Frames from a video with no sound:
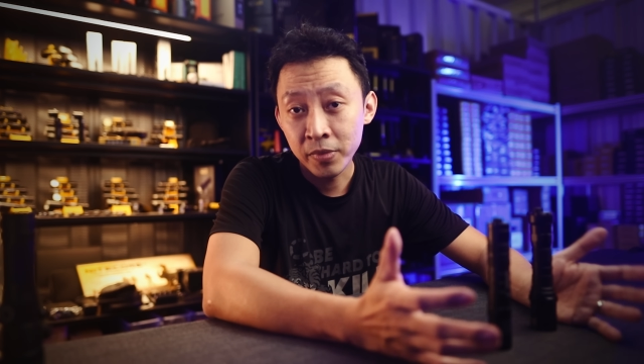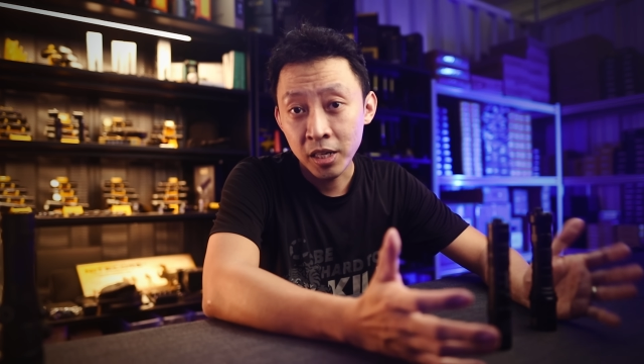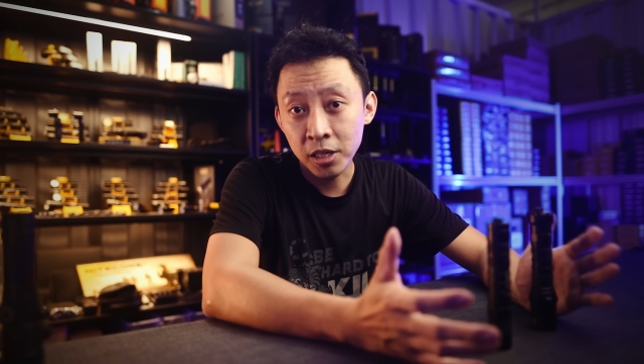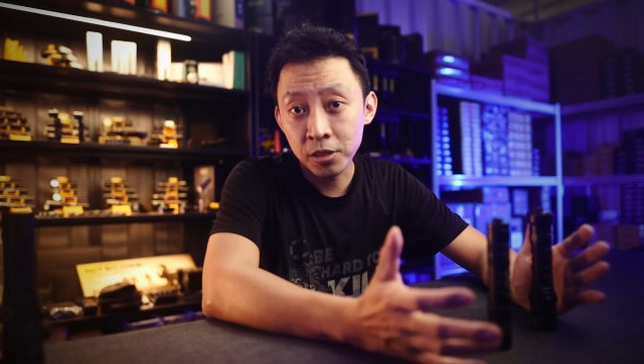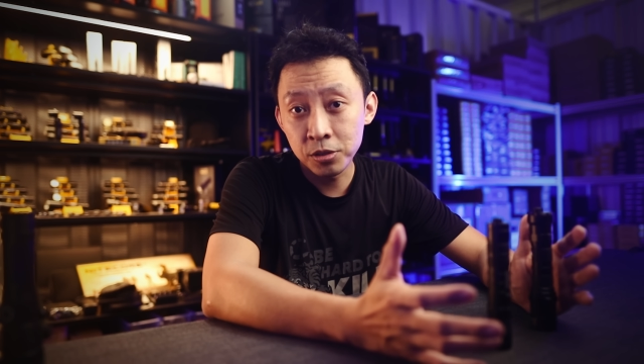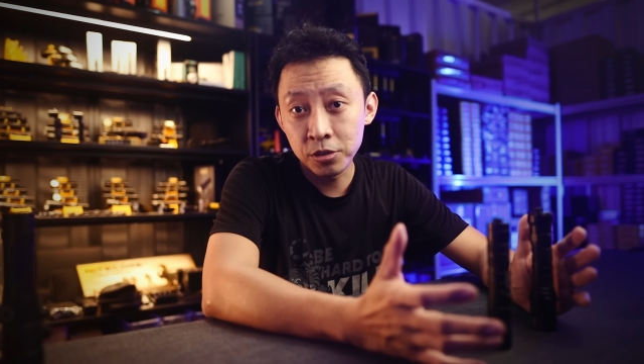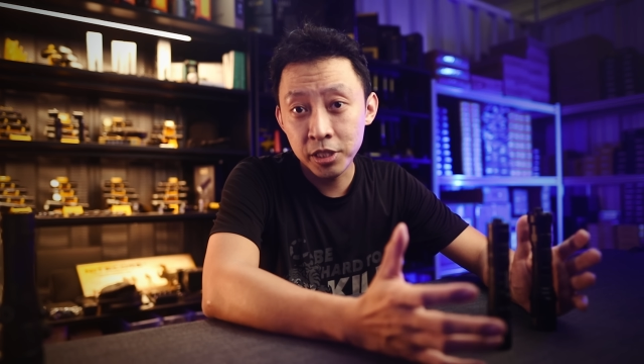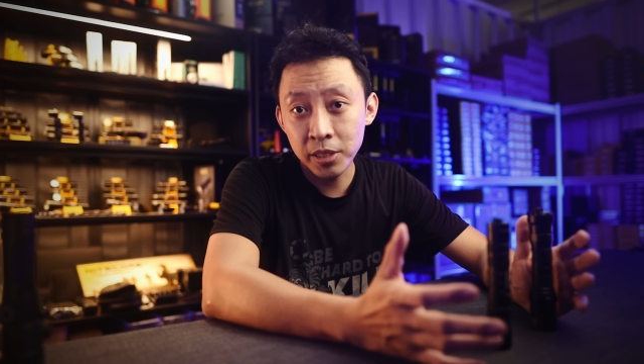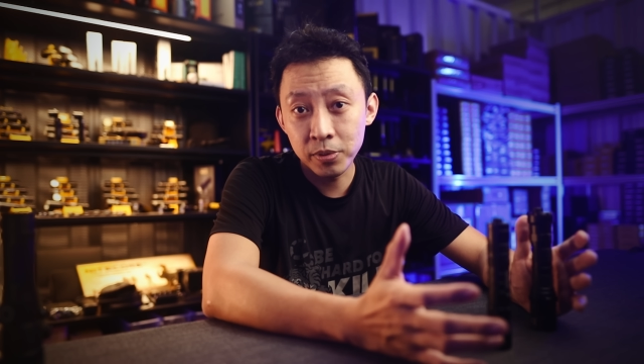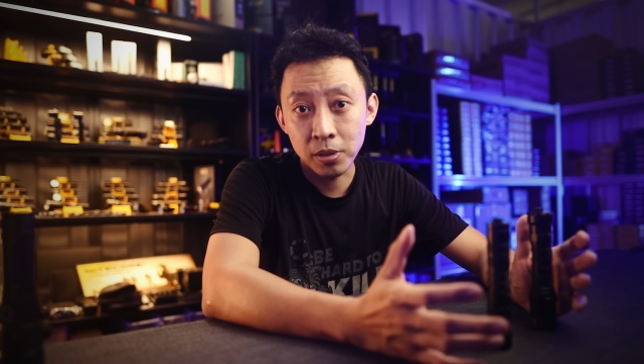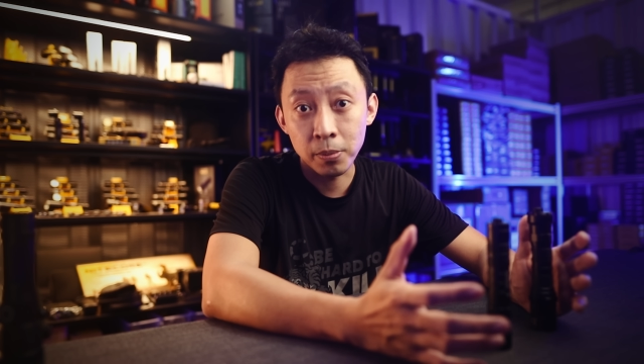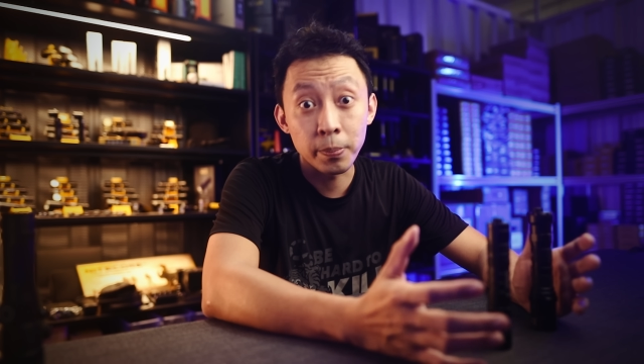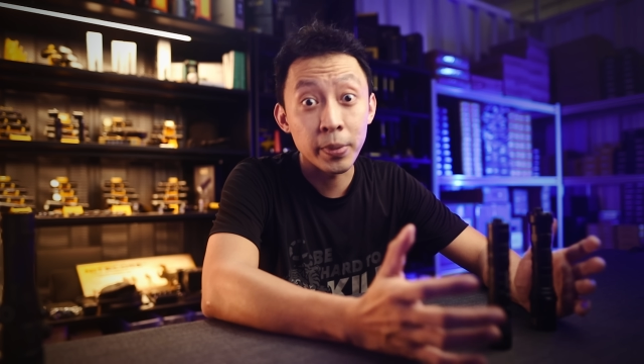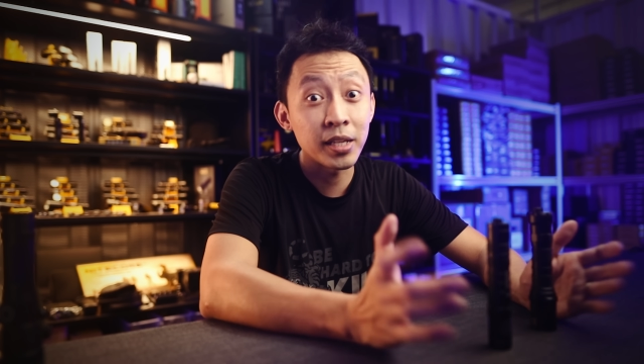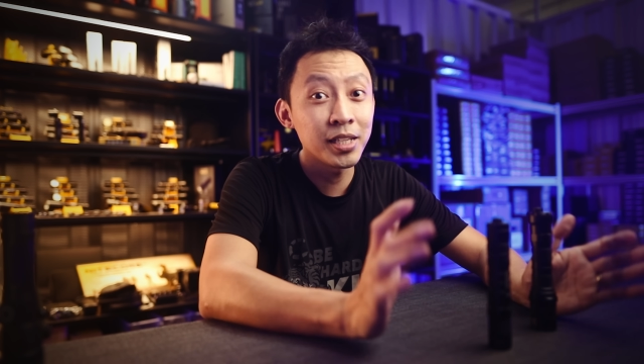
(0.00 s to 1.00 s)
How do you keep your
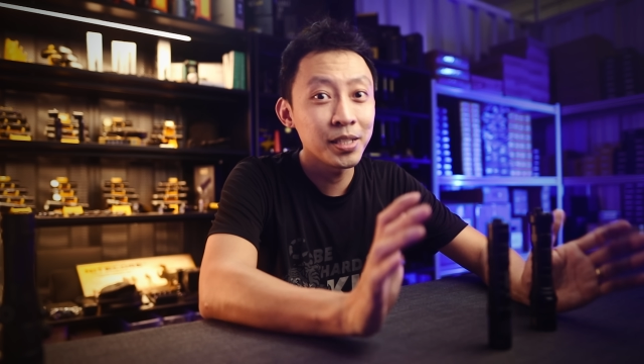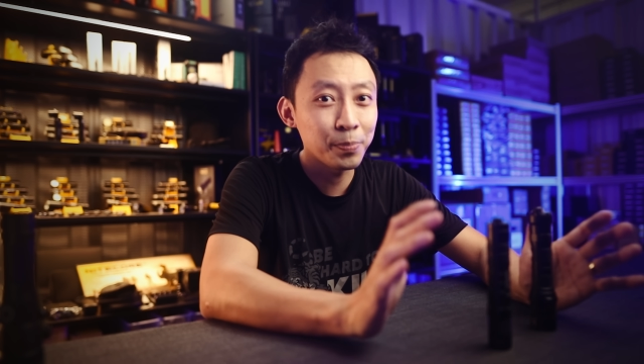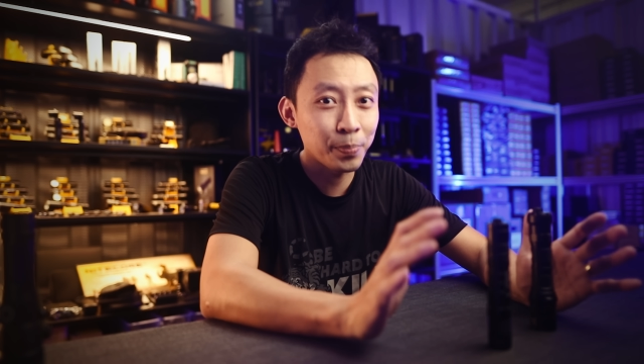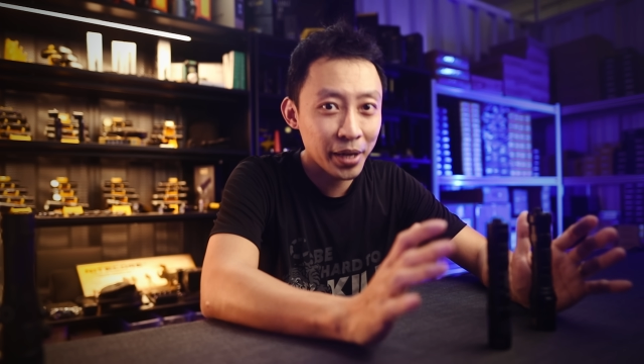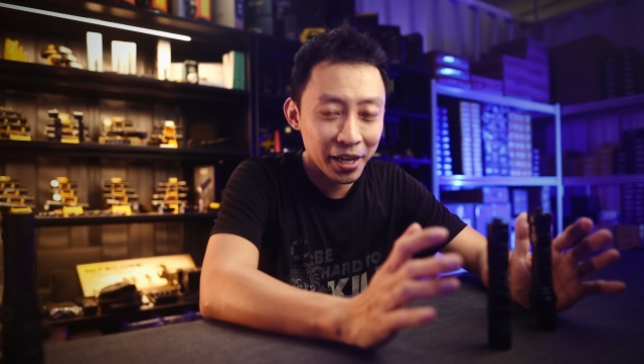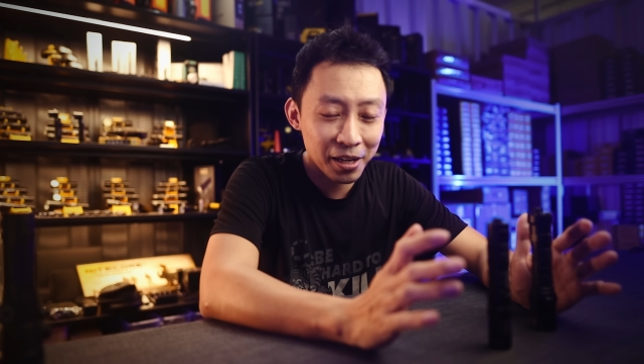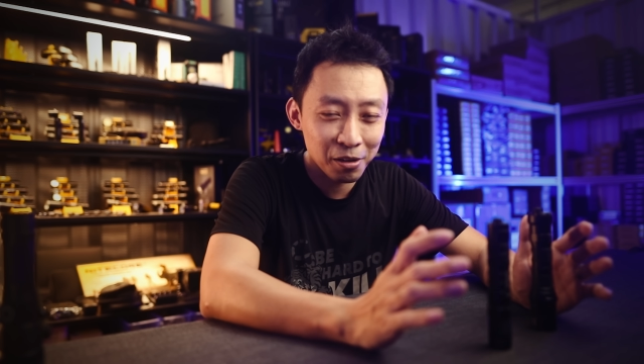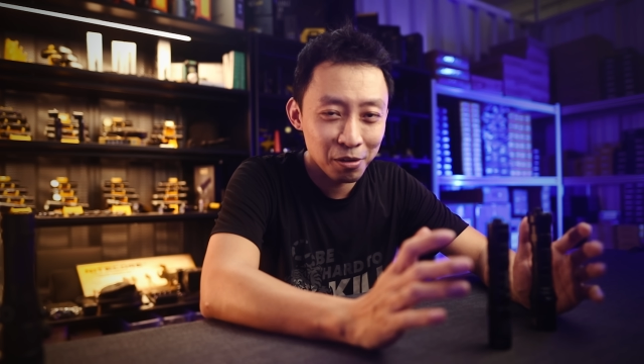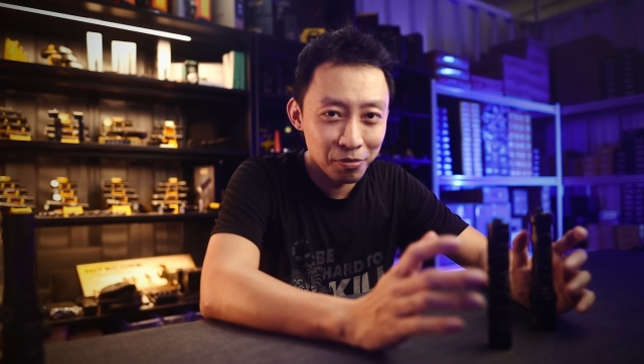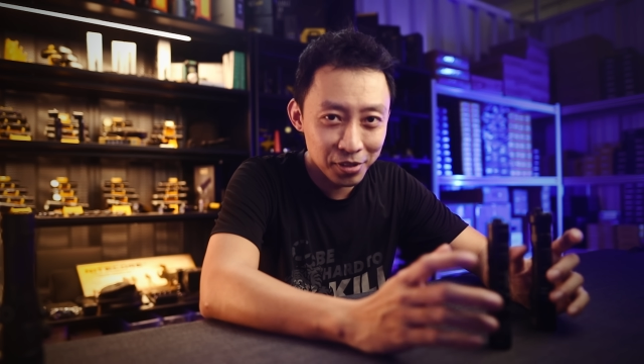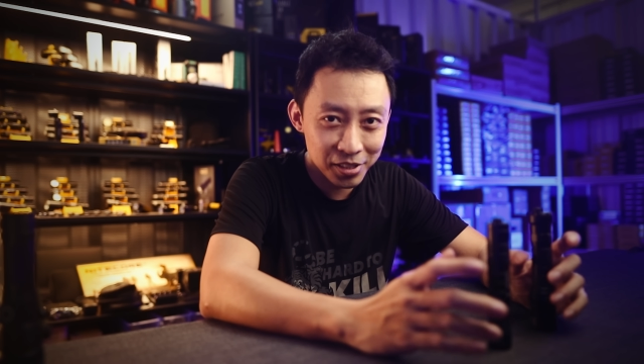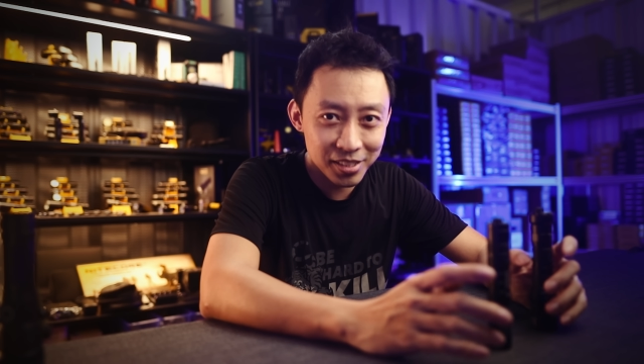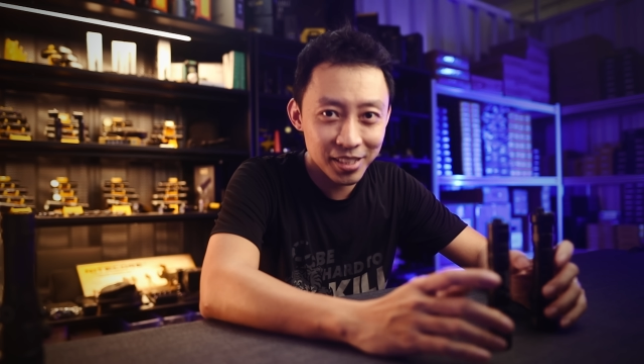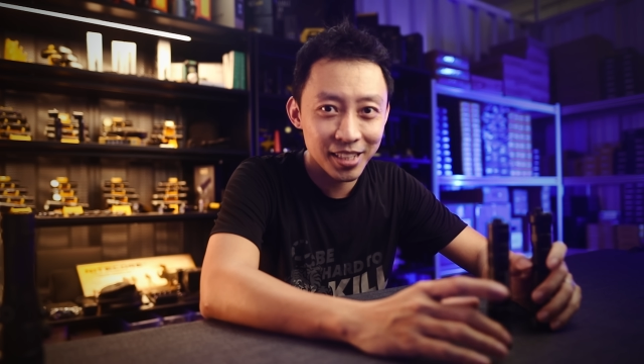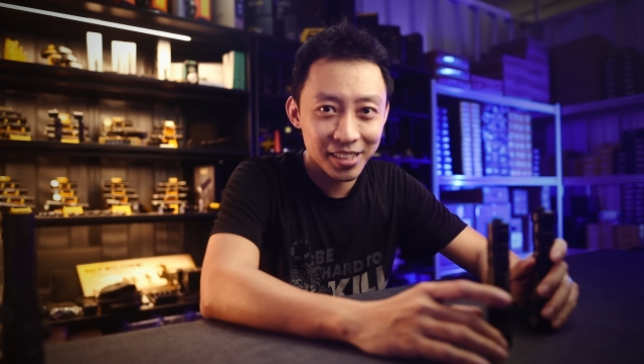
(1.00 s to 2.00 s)
medic pack or
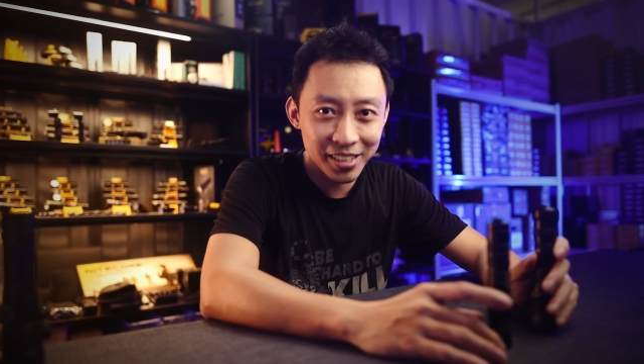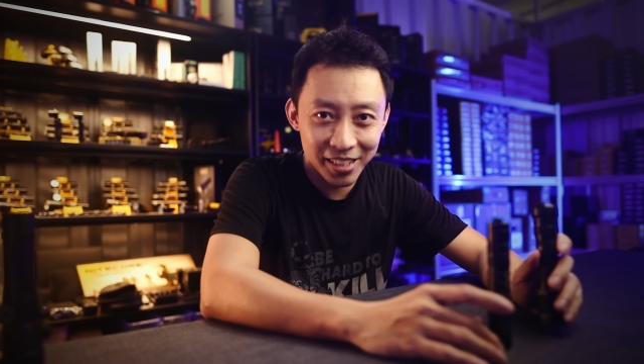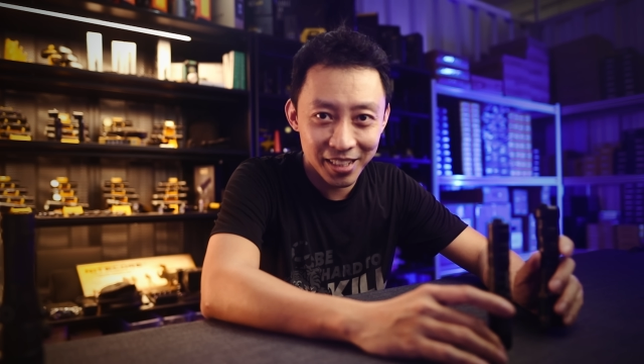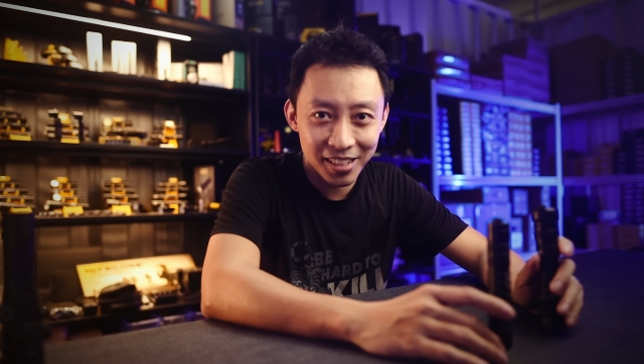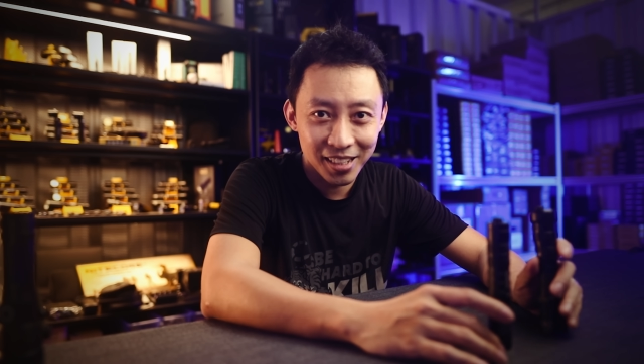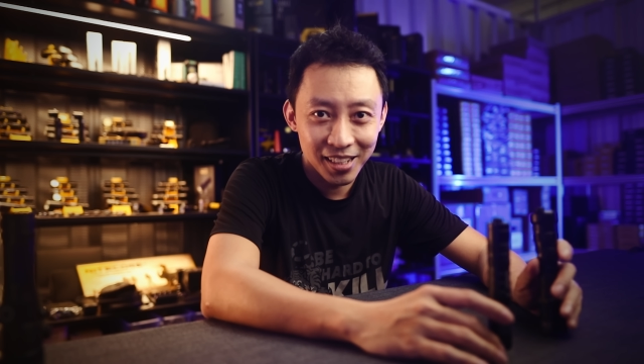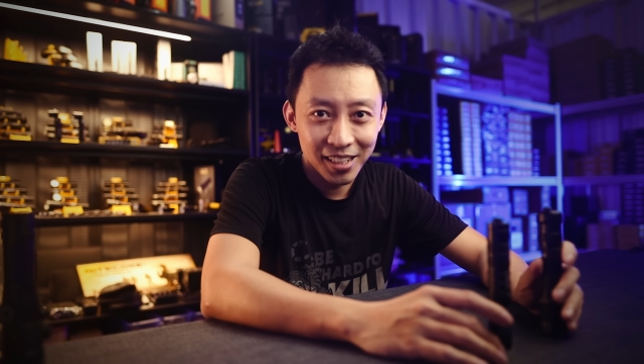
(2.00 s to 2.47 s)
first aid kit